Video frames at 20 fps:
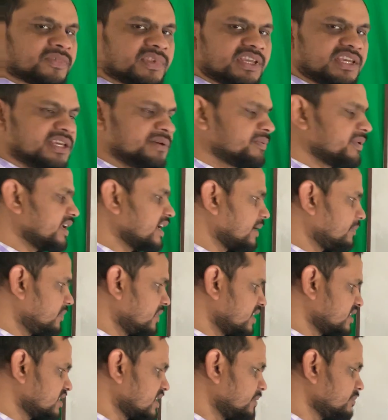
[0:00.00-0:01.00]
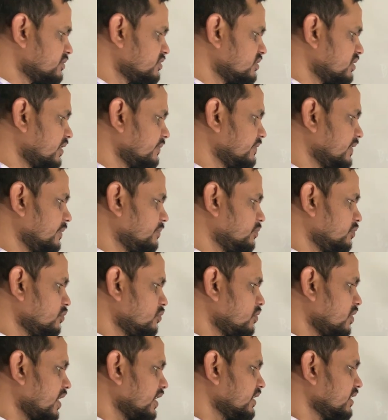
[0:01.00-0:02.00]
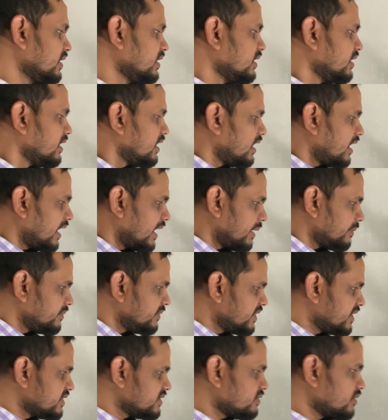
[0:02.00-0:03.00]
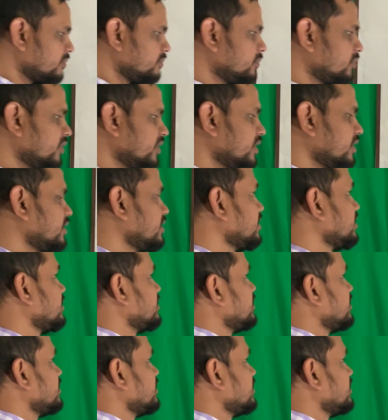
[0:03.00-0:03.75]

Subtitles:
If I apply summation of Fy, I have this component.